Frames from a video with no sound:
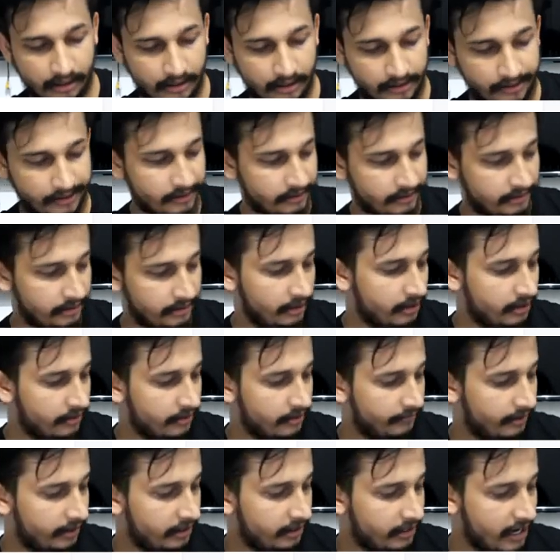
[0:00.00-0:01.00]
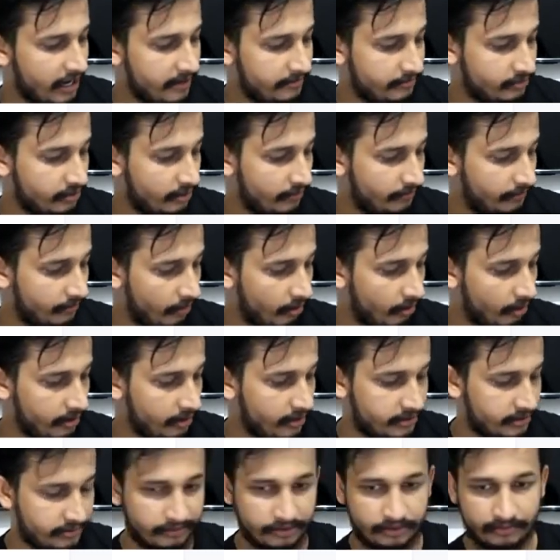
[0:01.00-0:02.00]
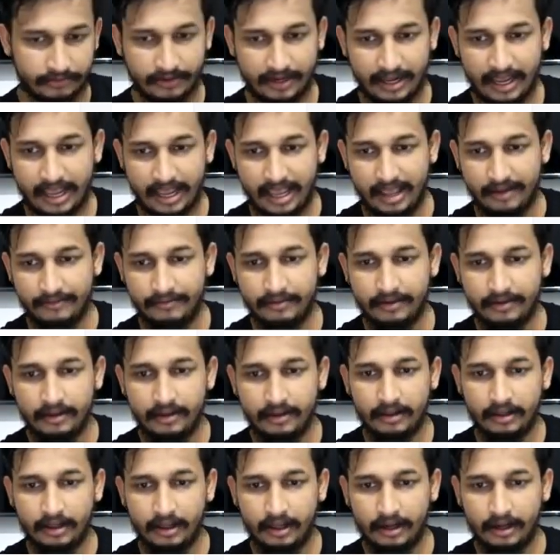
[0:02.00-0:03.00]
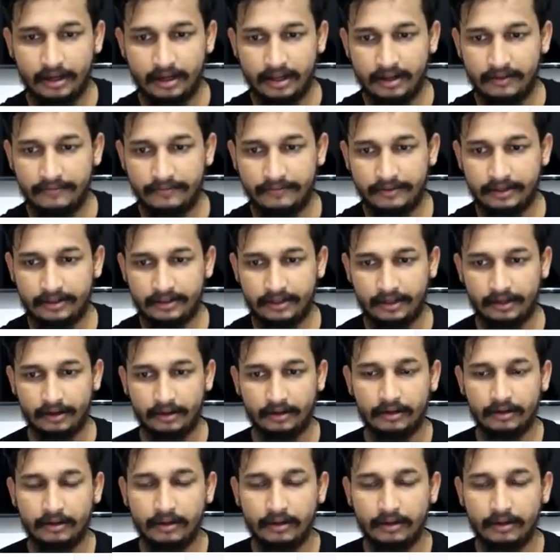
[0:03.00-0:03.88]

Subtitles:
till the different types of orders which we have and everything.